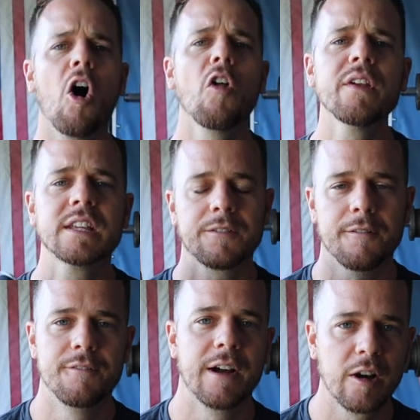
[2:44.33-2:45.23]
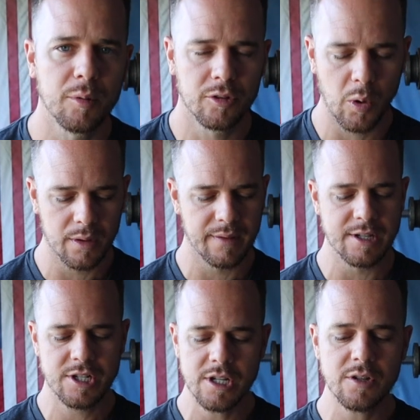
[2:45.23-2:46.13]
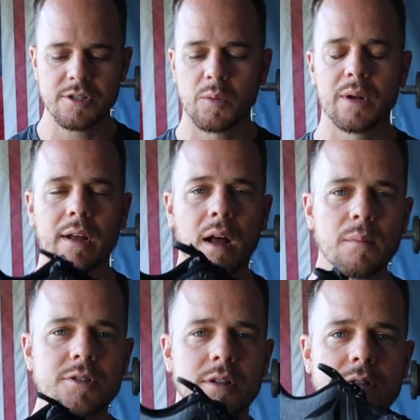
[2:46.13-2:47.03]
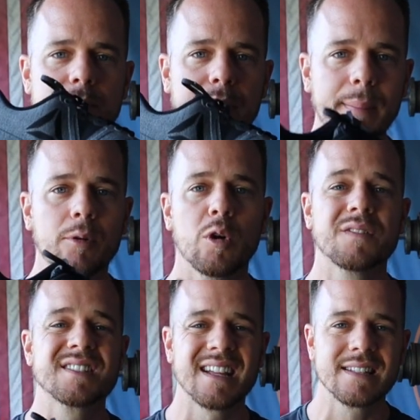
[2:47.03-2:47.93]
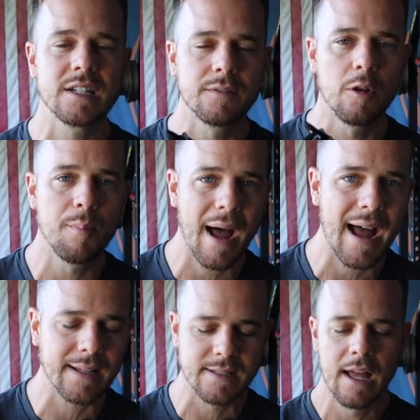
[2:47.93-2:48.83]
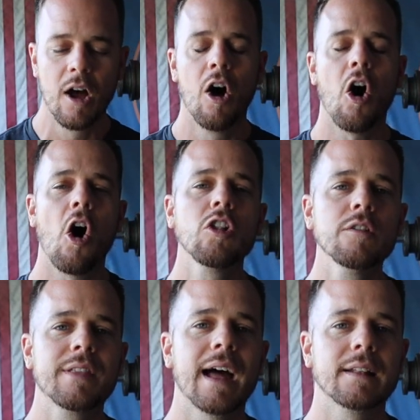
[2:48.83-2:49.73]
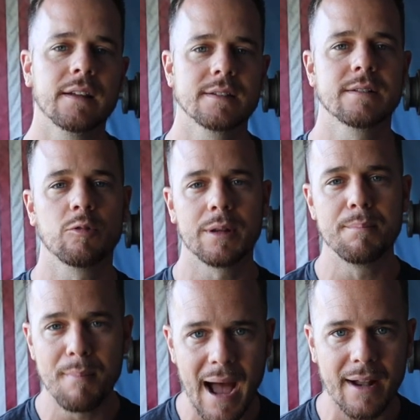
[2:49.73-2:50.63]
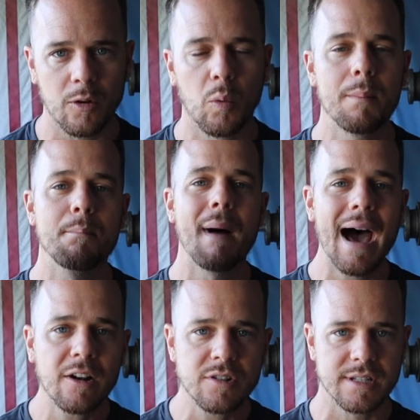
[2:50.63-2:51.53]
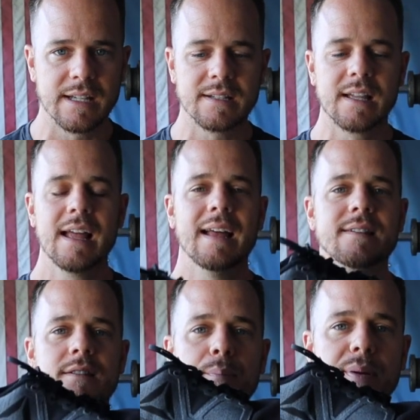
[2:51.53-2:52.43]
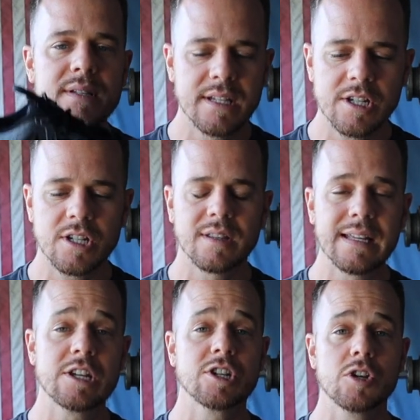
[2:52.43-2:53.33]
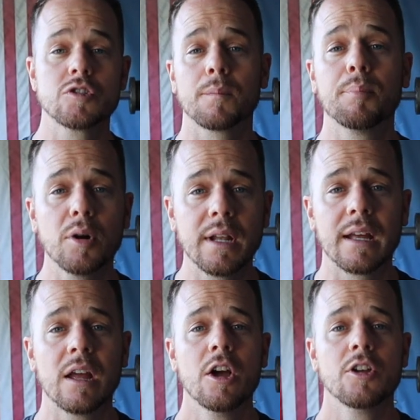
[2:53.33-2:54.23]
All these different variables go into these shoes, and when it comes to people who have sensitive low backs, all of that doesn't really matter. What matters is, is the position these shoes are putting